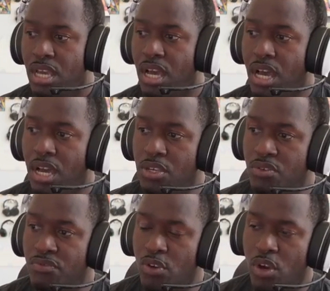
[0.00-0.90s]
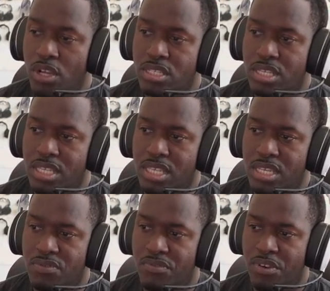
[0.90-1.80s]
Uh, you've got
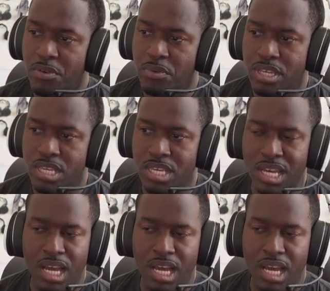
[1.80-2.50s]
this very